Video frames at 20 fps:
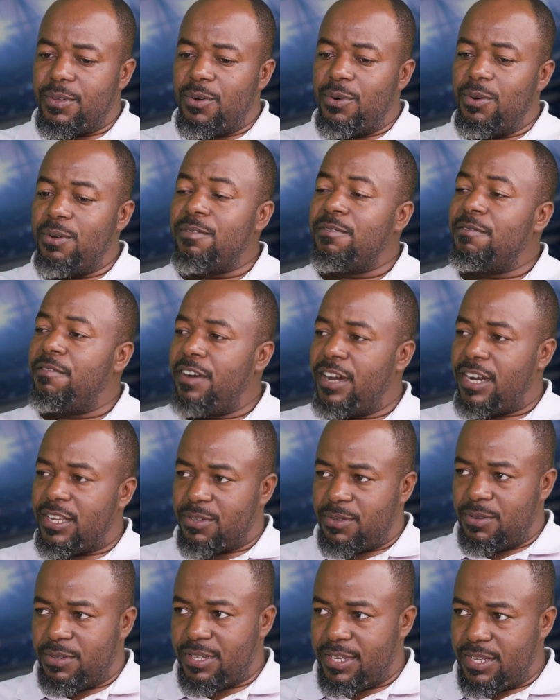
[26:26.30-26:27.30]
on various
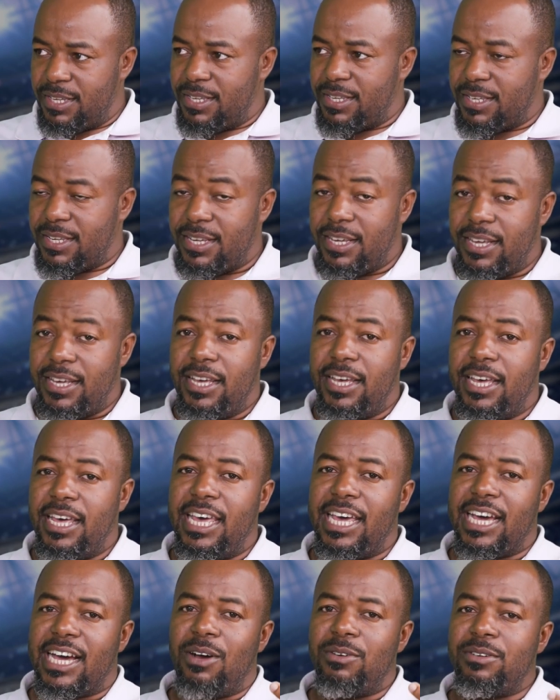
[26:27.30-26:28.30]
courses,
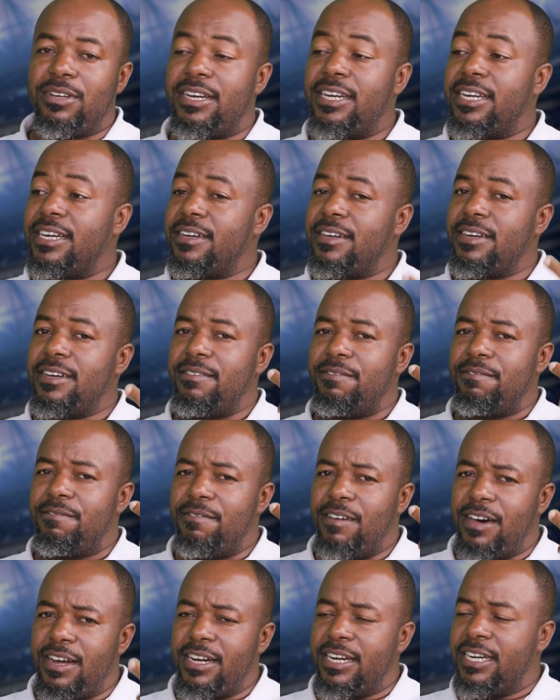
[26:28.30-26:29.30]
encountering
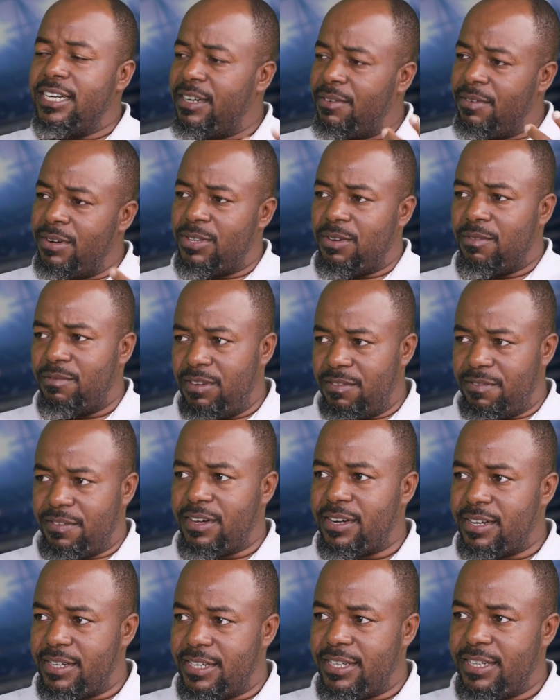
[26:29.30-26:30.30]
varying degrees of
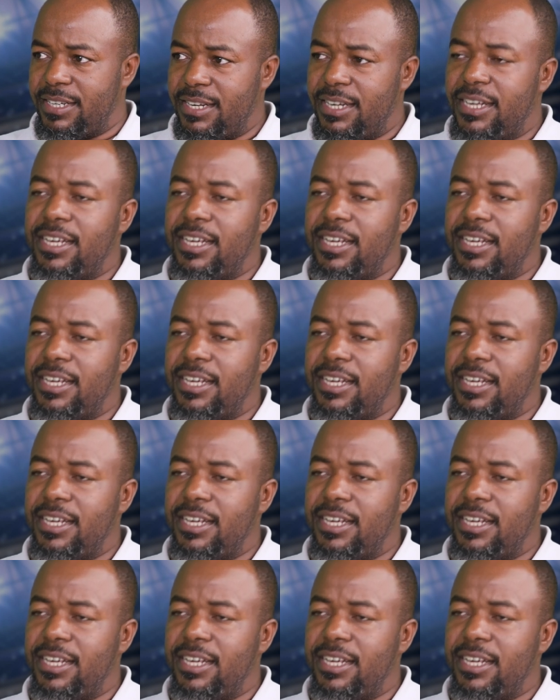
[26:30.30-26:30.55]
difficulty.